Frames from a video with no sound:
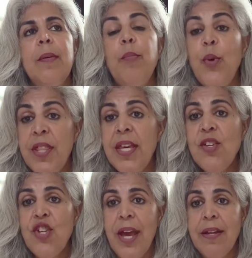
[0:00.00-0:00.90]
breathing
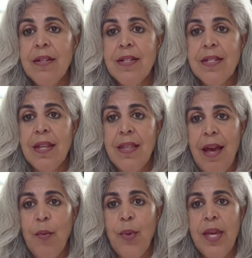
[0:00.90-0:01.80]
channels
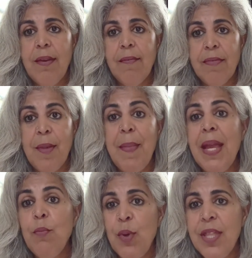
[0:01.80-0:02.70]
the
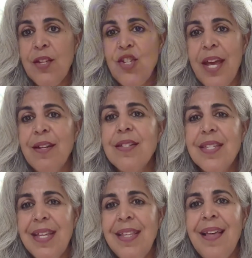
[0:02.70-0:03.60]
main breathing
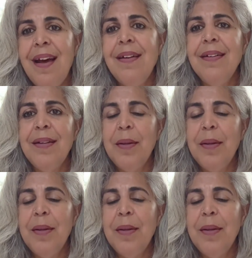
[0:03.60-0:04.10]
channels, Ida,